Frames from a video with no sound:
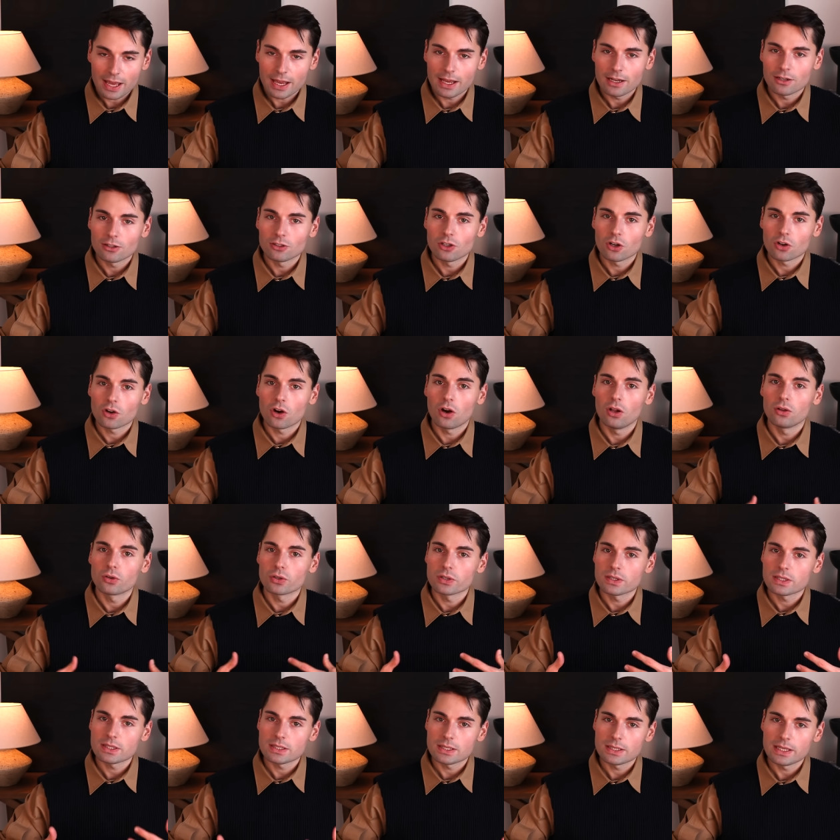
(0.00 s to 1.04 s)
in the
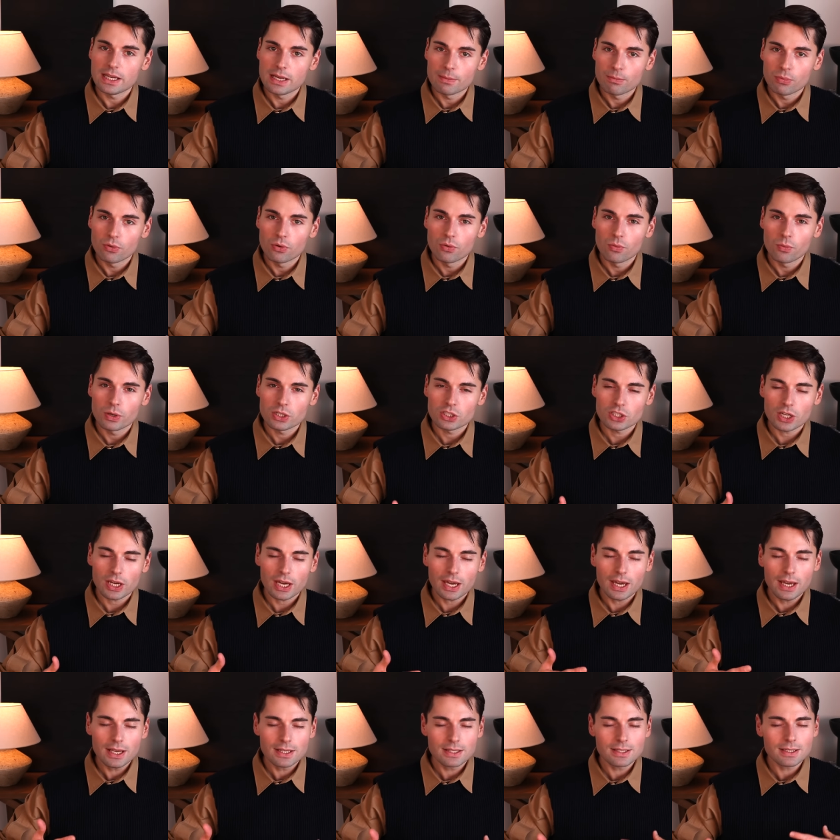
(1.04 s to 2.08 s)
color sable, which
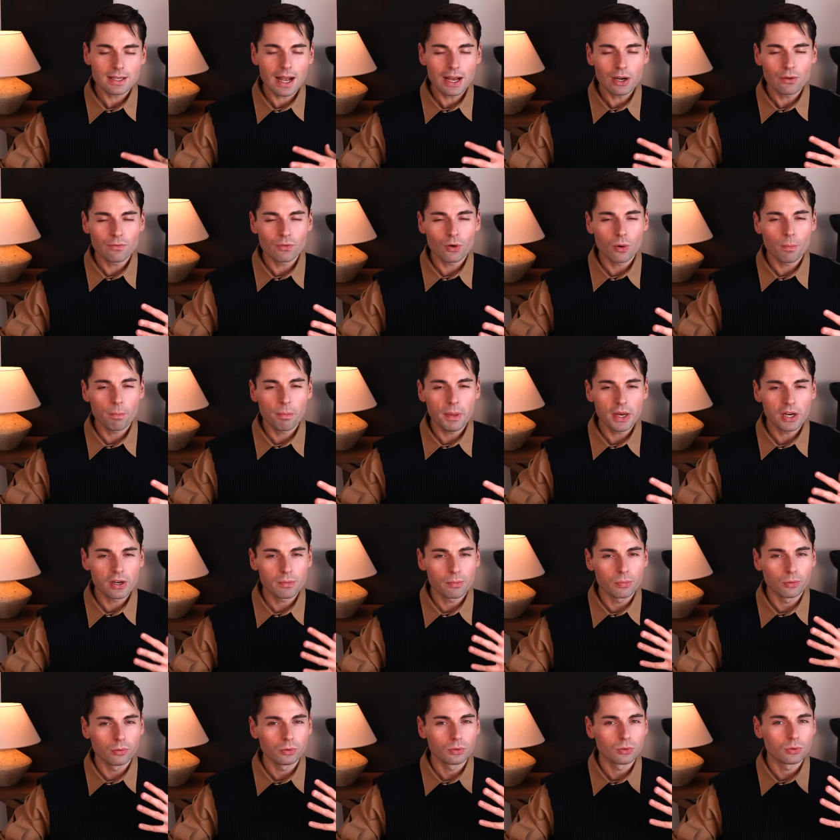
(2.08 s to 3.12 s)
is kind of
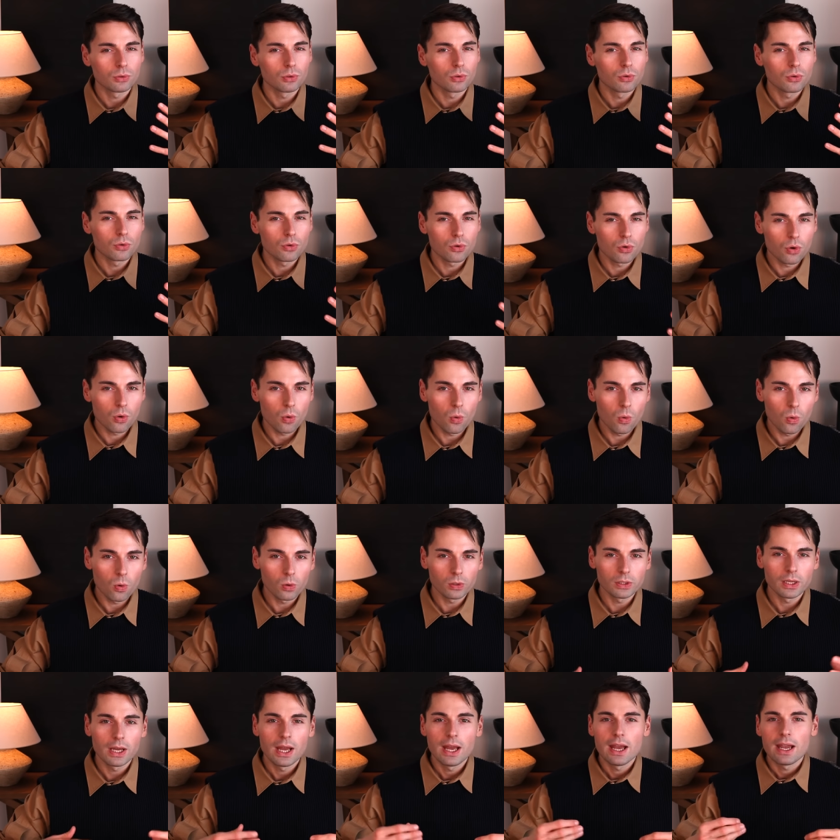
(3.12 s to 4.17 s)
comparable to
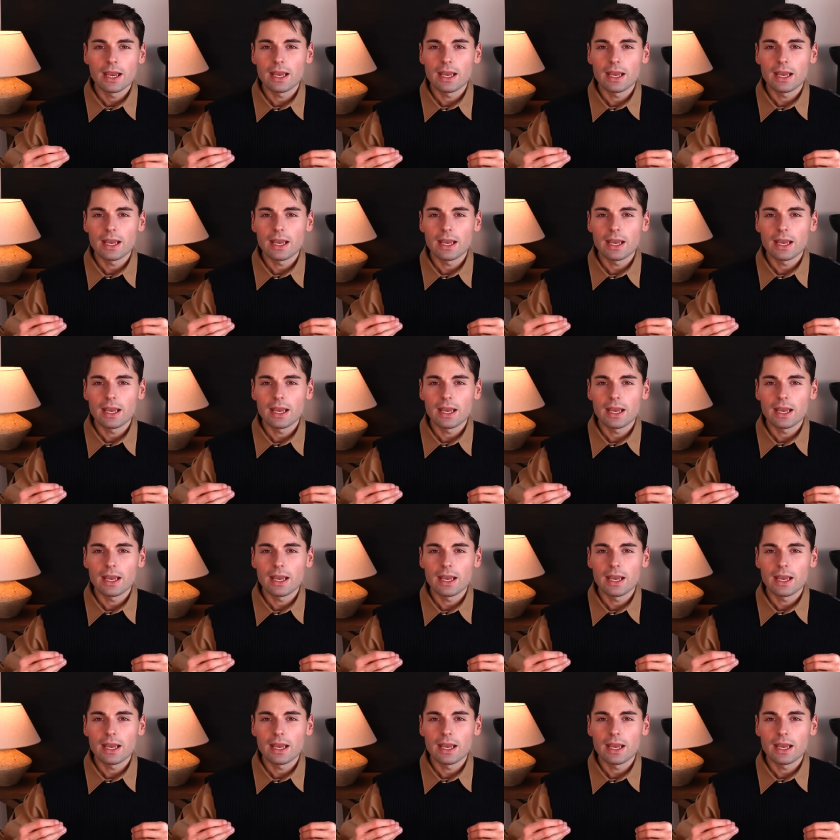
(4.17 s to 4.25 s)
gold.